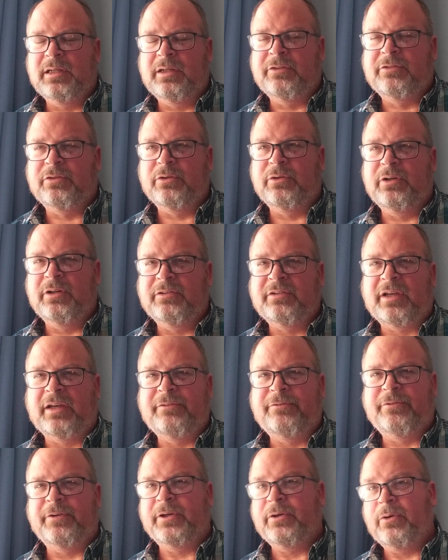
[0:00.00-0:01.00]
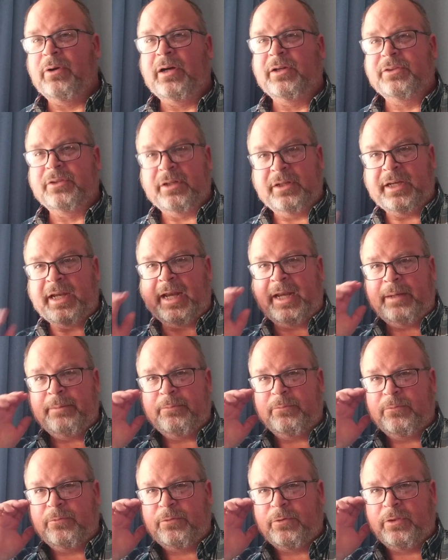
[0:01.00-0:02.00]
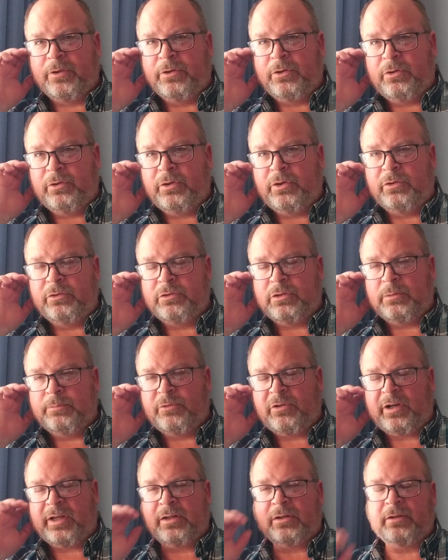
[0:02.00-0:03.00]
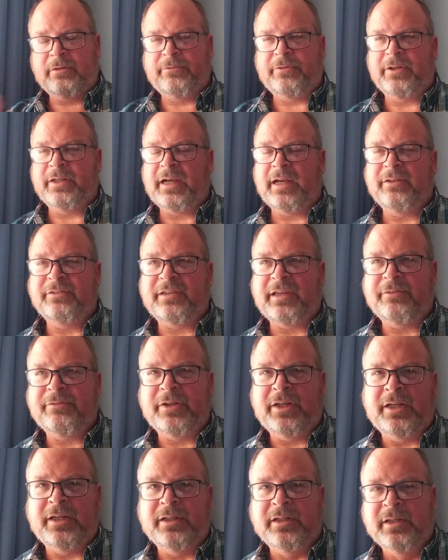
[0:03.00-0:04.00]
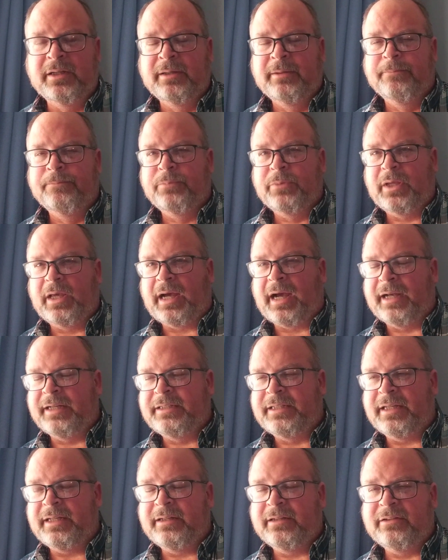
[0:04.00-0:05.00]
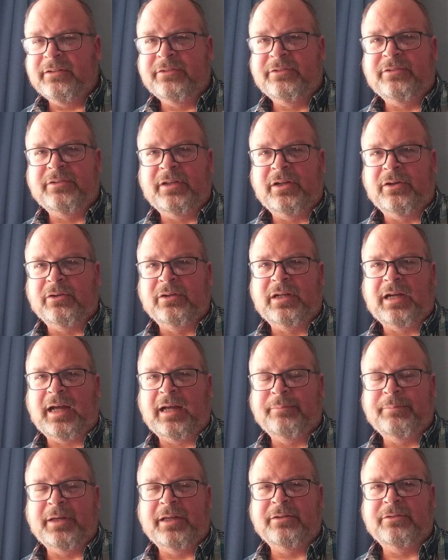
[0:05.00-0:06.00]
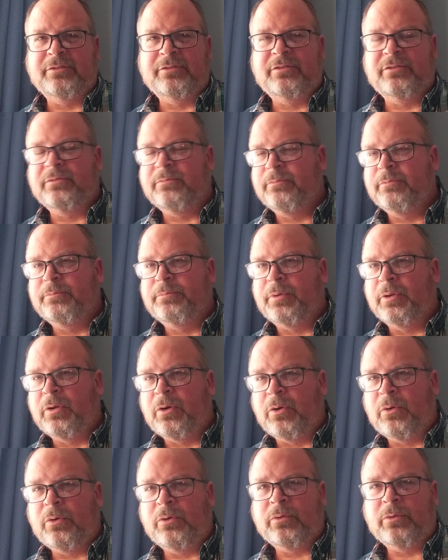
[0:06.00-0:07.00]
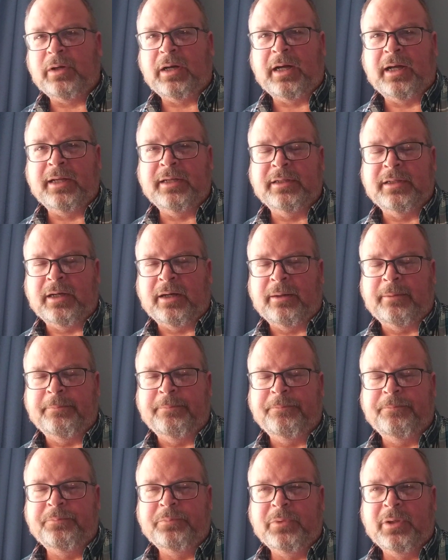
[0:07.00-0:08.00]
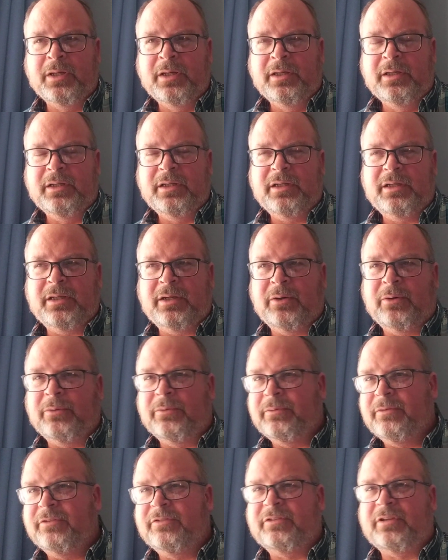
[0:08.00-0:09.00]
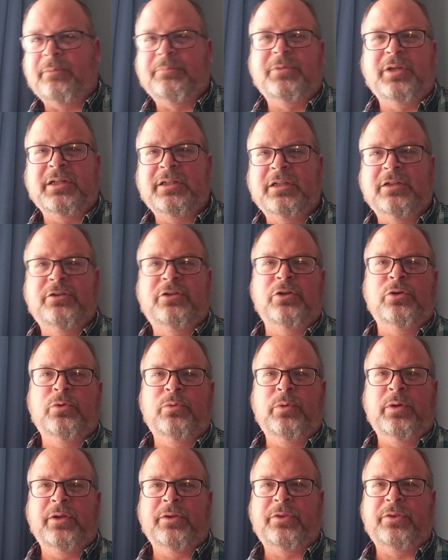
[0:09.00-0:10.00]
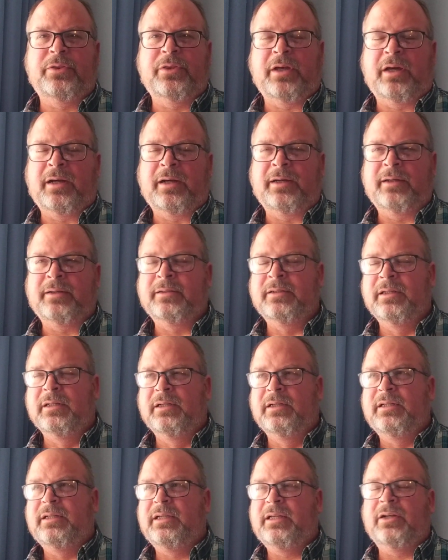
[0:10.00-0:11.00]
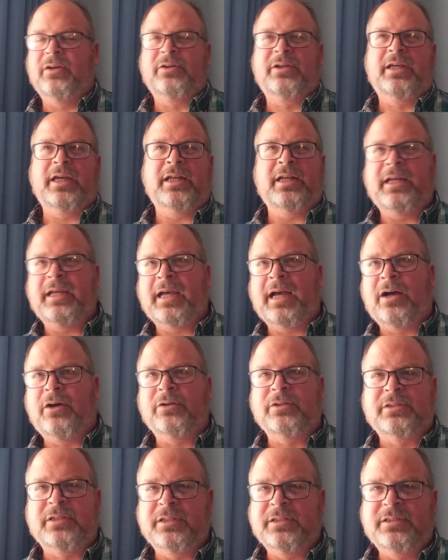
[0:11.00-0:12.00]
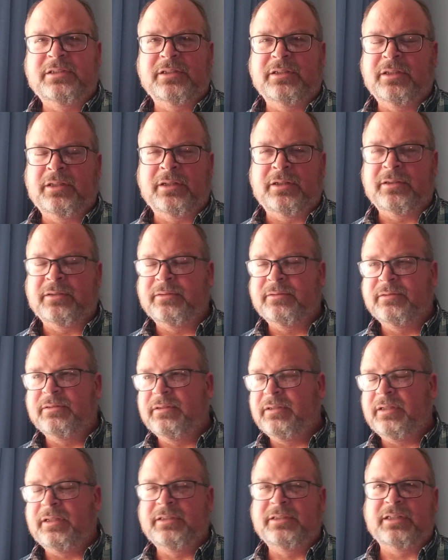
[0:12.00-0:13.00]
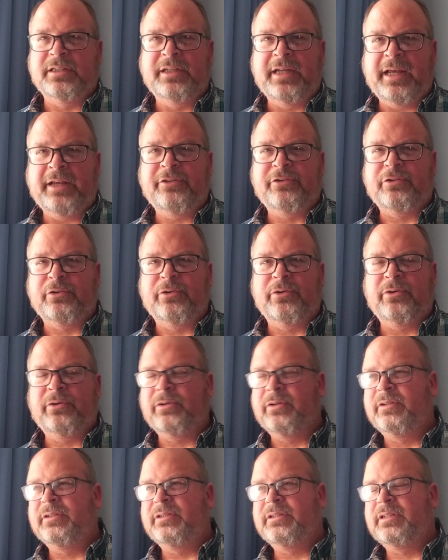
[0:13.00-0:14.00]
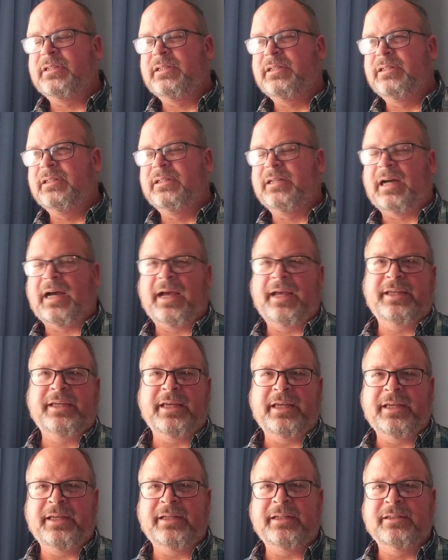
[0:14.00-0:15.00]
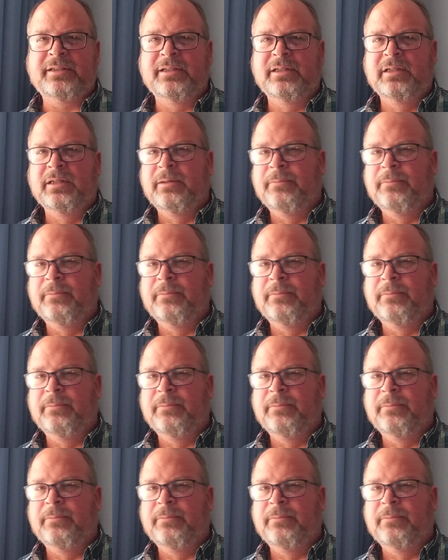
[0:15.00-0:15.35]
as soon as I figure out the name for the new YouTube channel. If you guys have any ideas, you know, comments below on um, you know something to do with uh, you know getting out into the into nature, hiking,